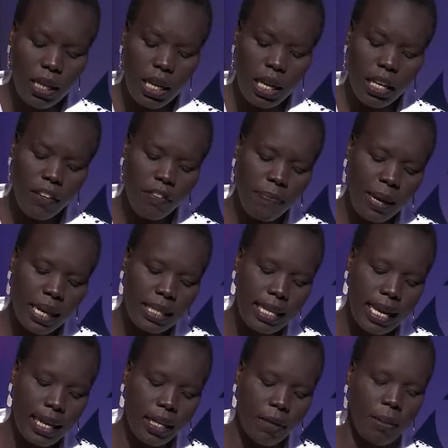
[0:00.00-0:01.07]
And if by
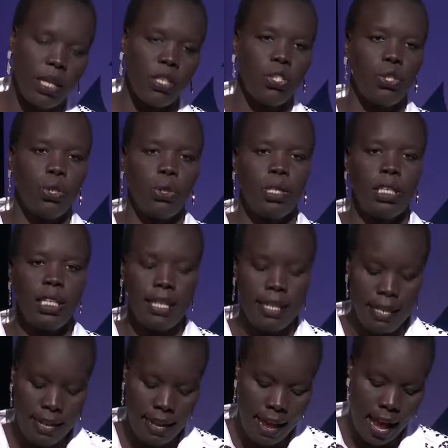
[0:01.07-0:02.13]
telling my story,
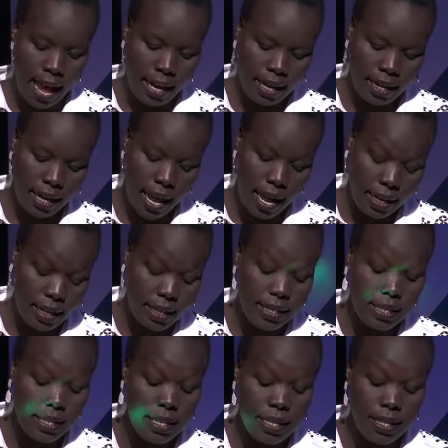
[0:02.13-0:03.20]
I can
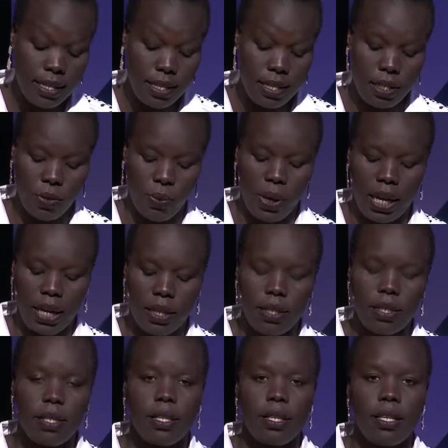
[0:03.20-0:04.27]
assist in this way,
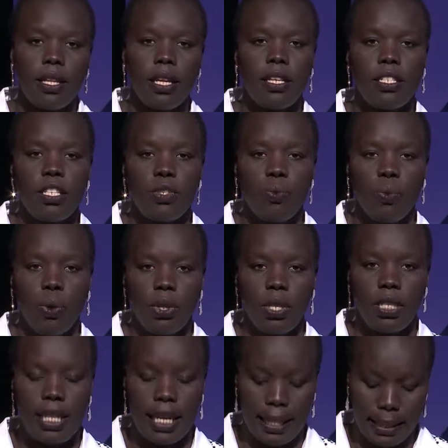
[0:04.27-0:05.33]
then it is worth
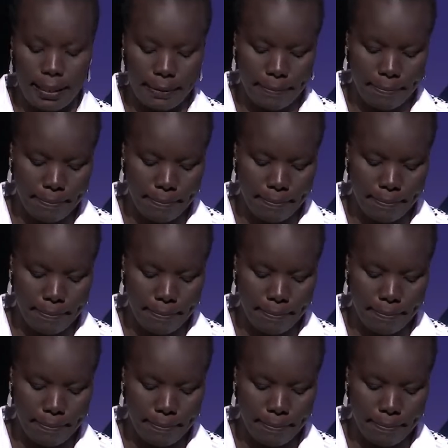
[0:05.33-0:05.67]
telling.